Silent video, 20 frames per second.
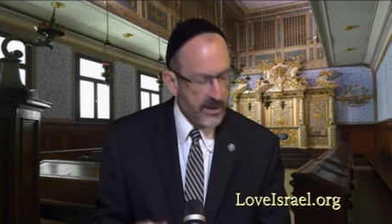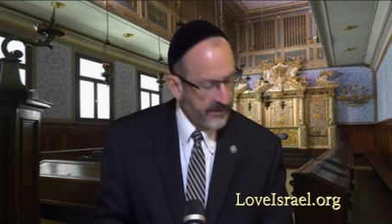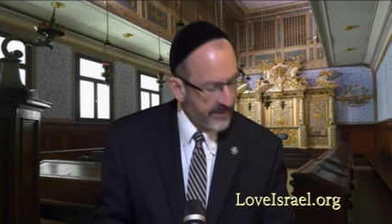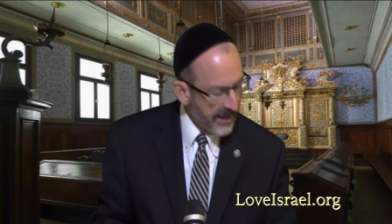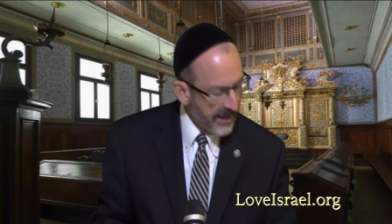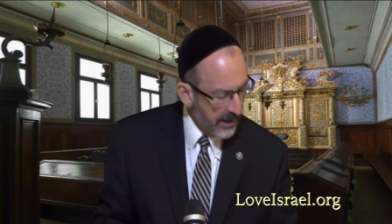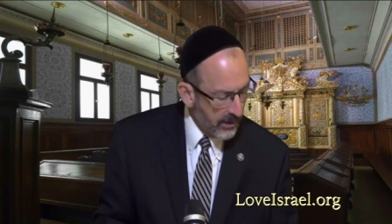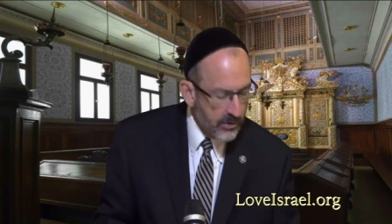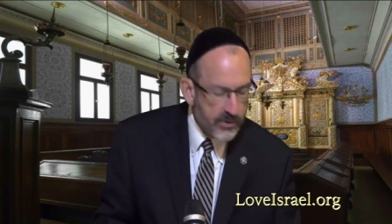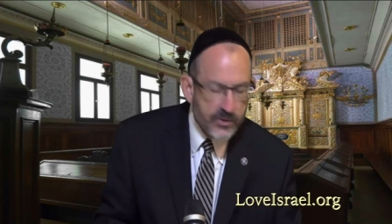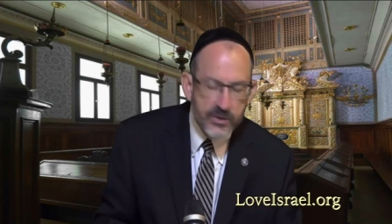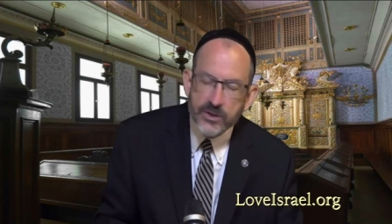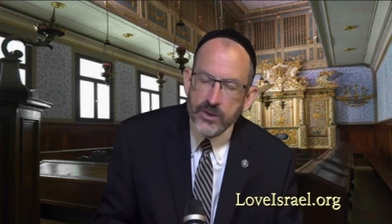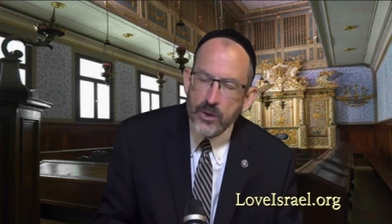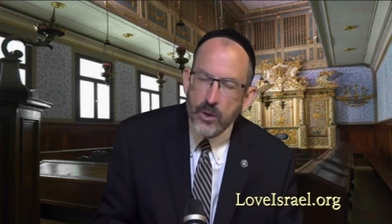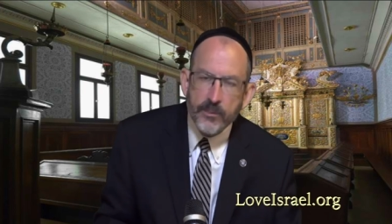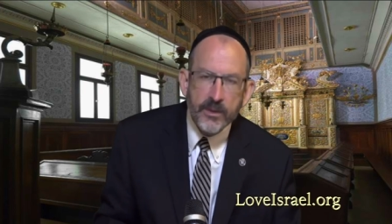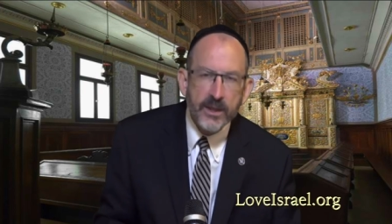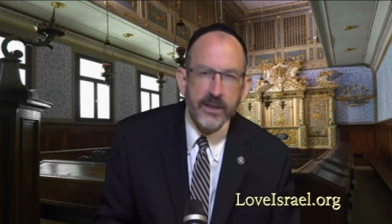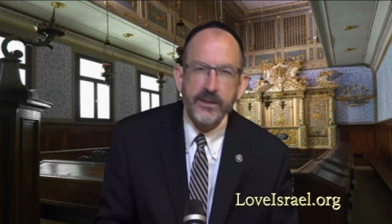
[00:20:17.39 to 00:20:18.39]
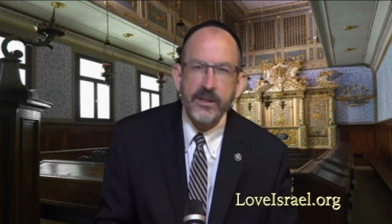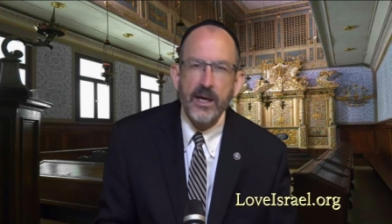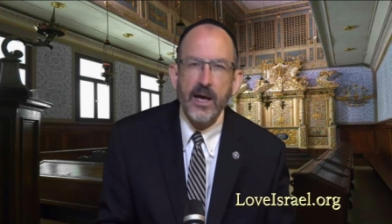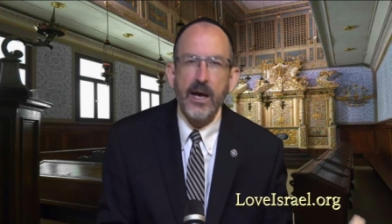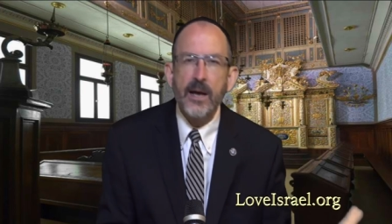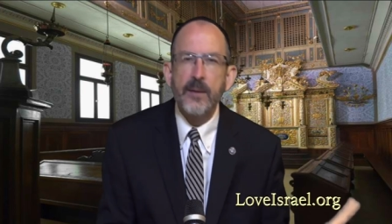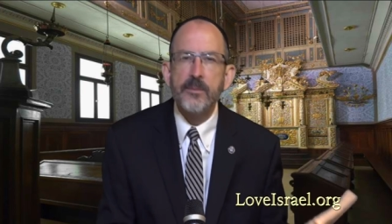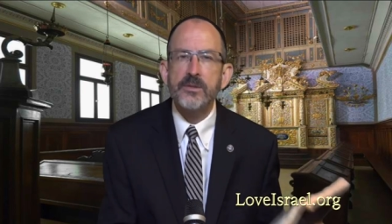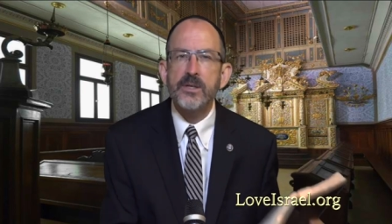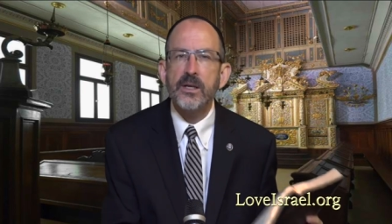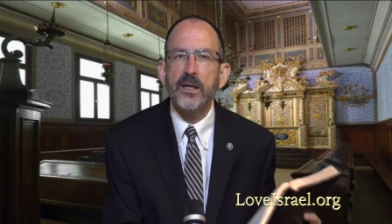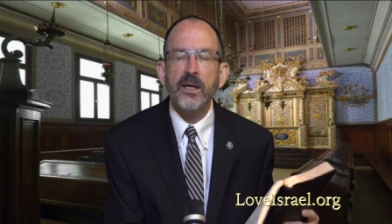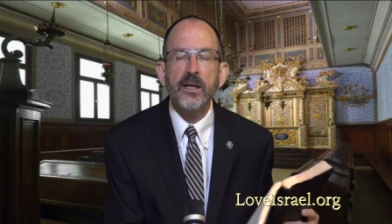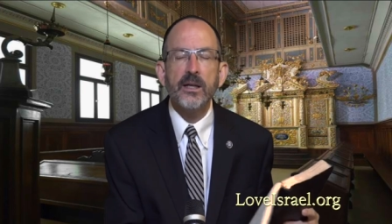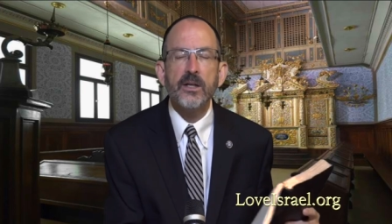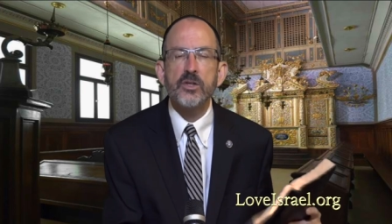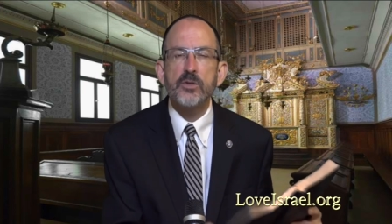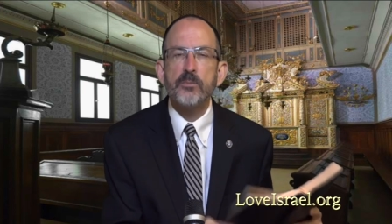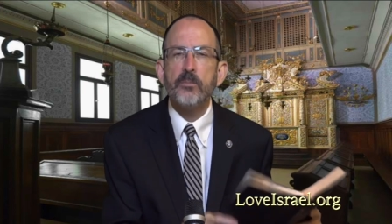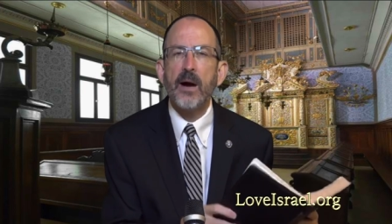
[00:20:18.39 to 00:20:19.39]
Now, so many times
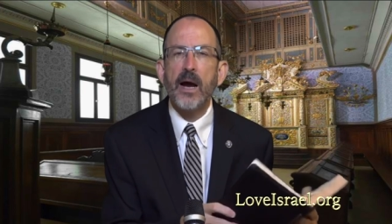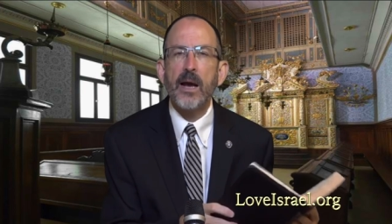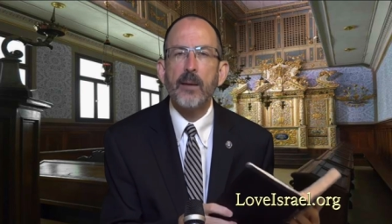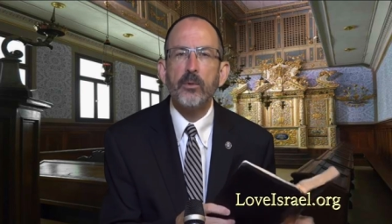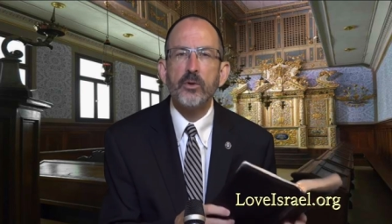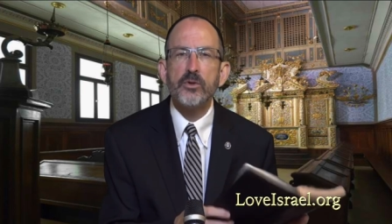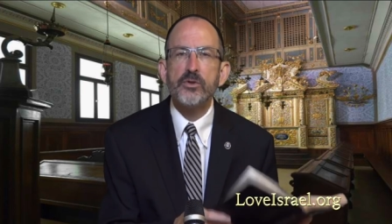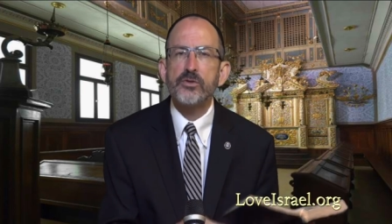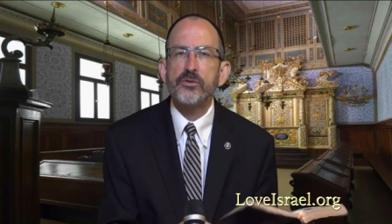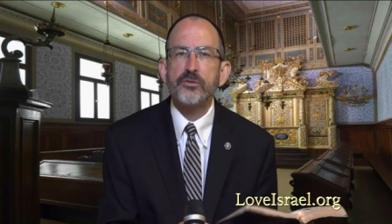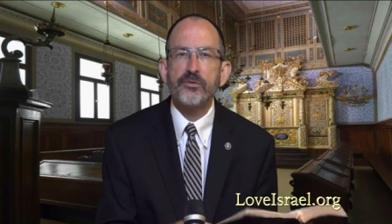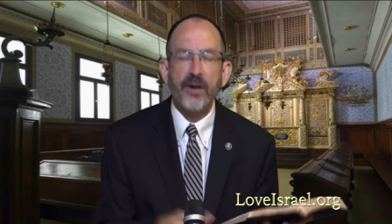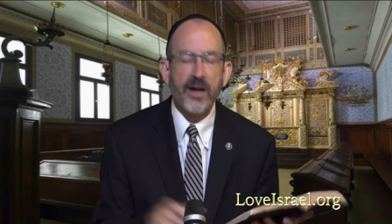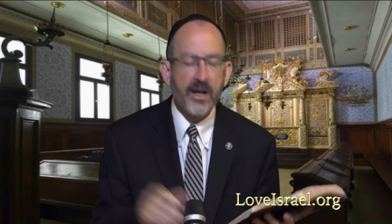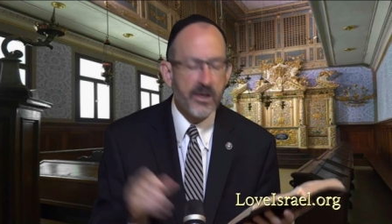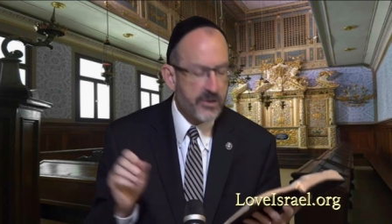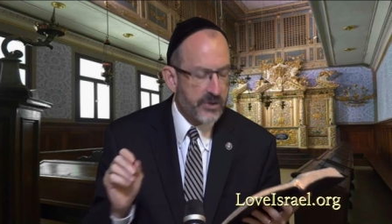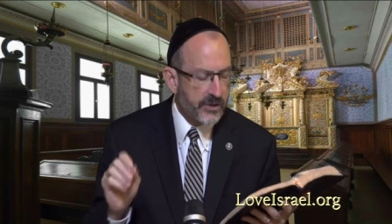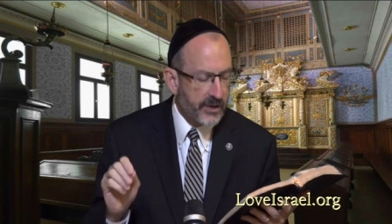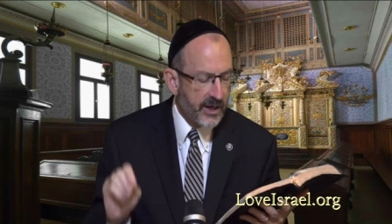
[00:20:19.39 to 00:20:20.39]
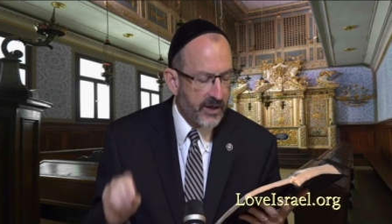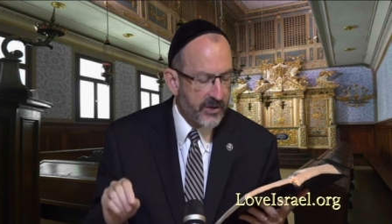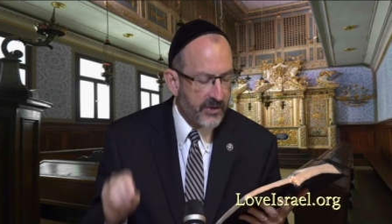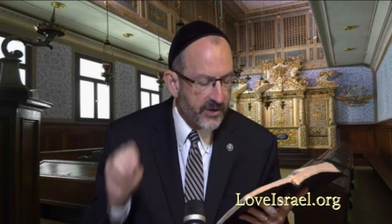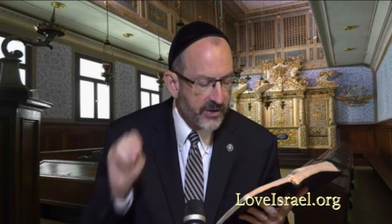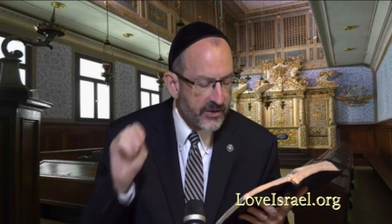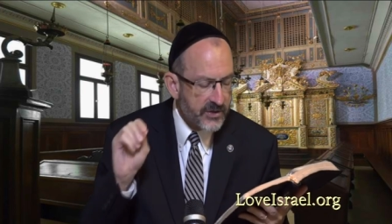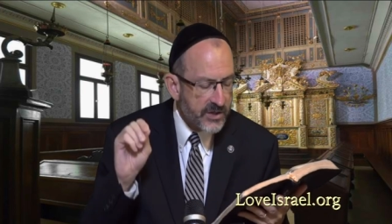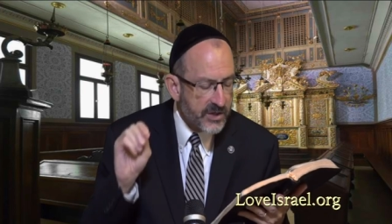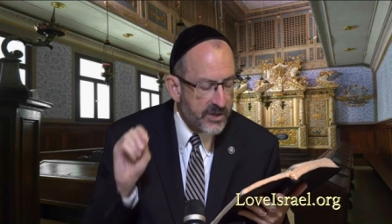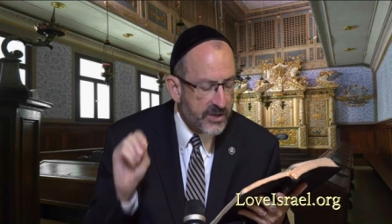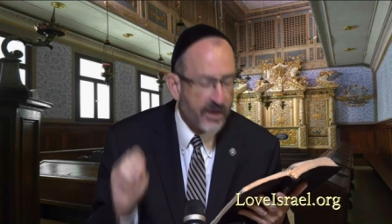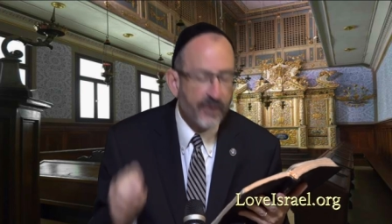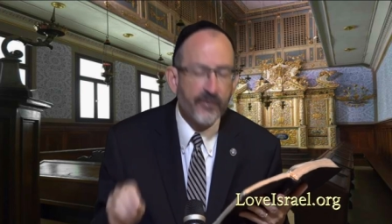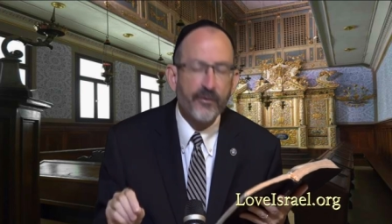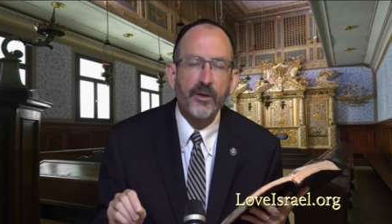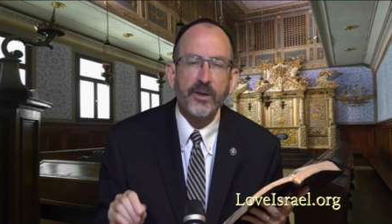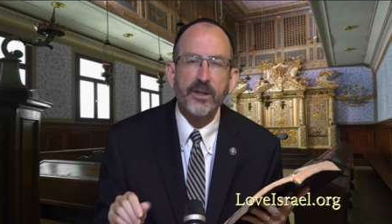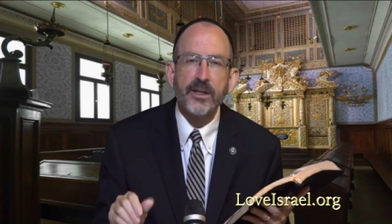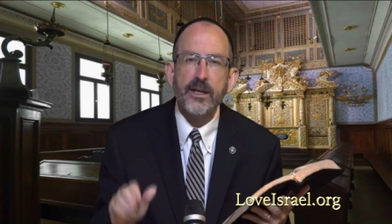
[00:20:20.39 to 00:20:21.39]
English Bibles translate this
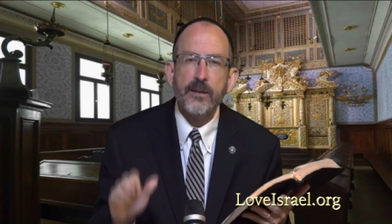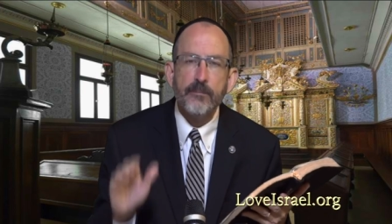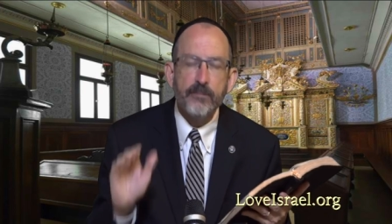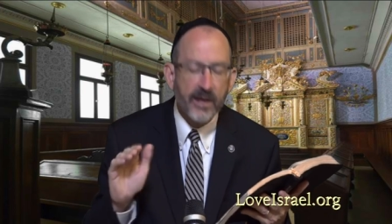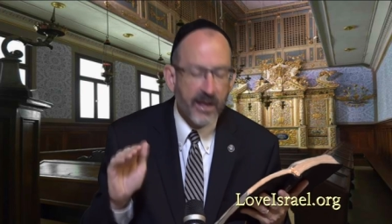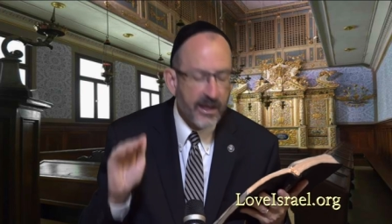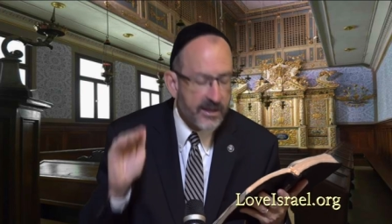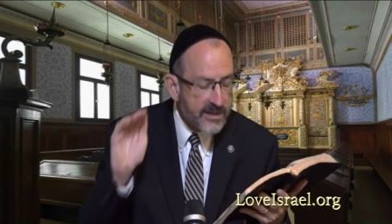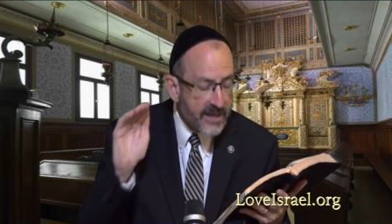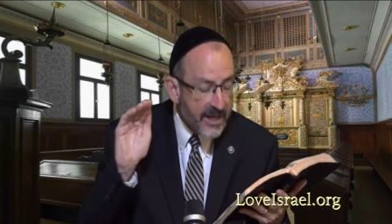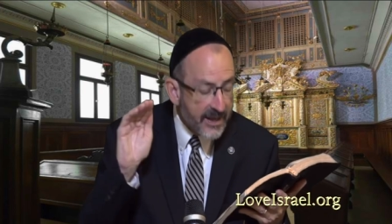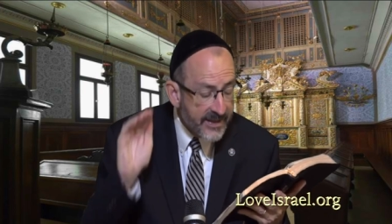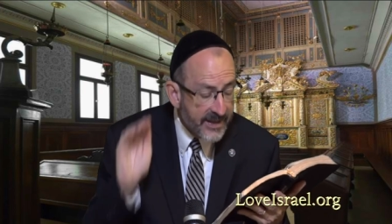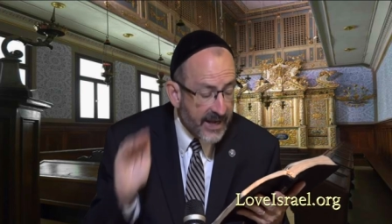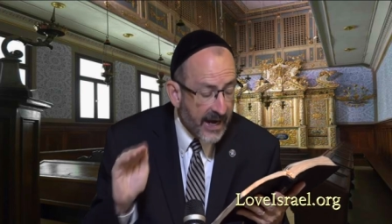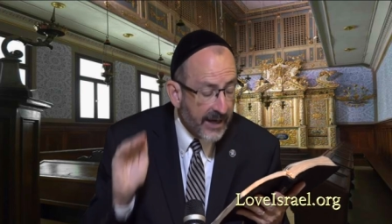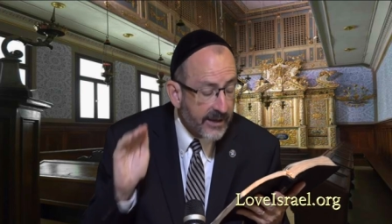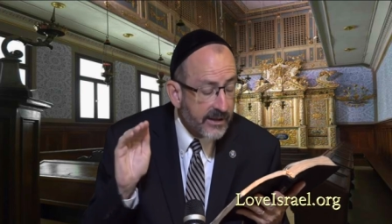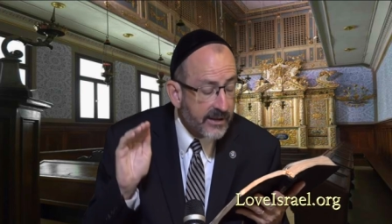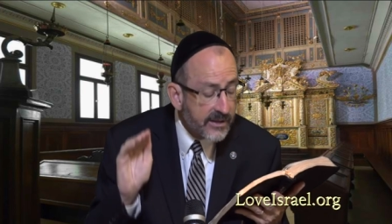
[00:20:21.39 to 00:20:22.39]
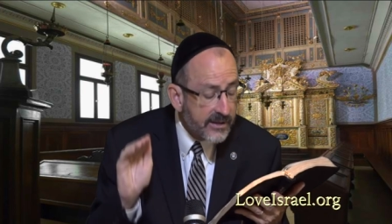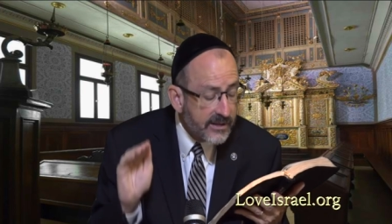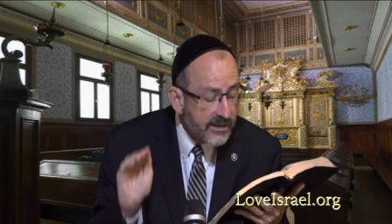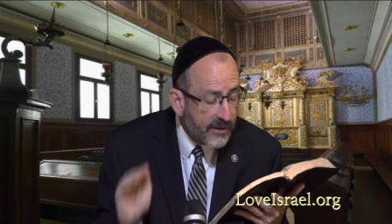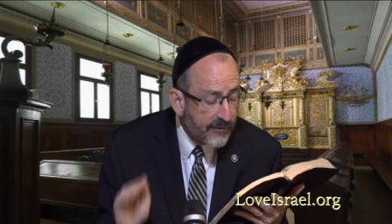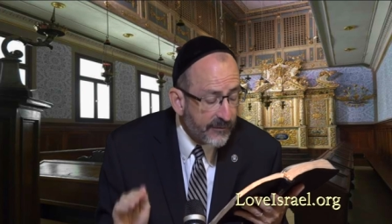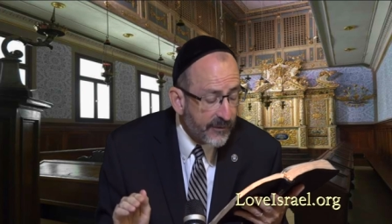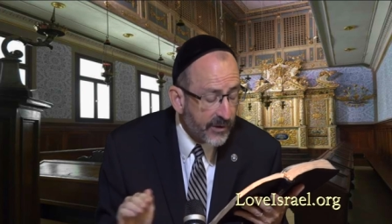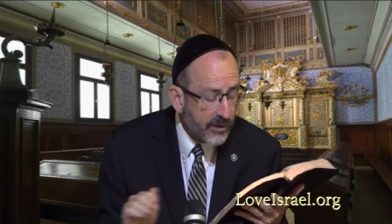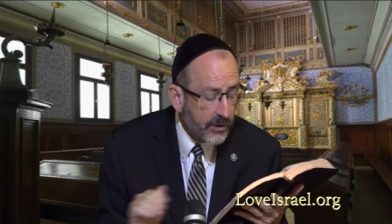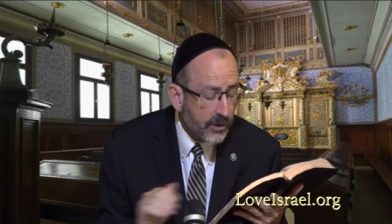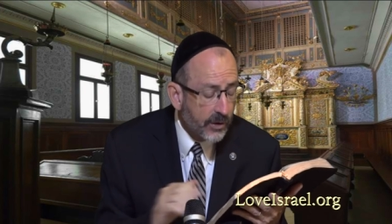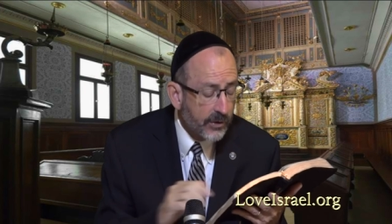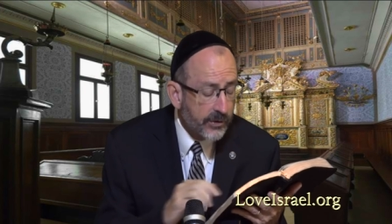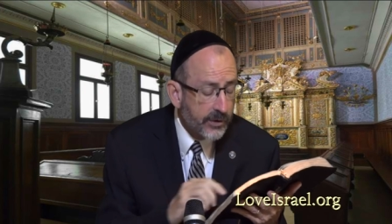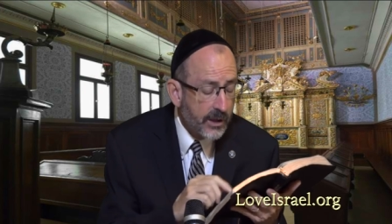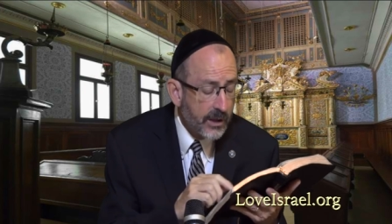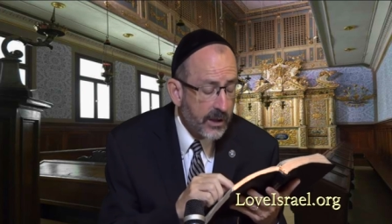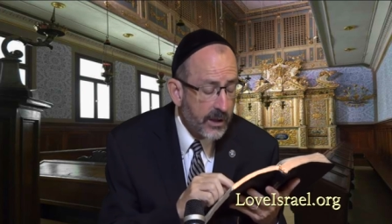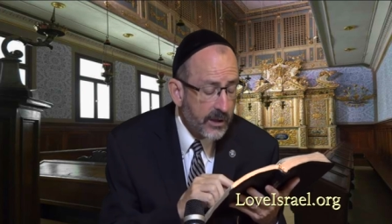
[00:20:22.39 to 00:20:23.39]
differently, but it's not
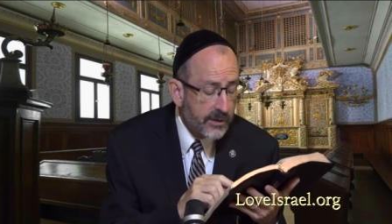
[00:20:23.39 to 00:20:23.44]
difficult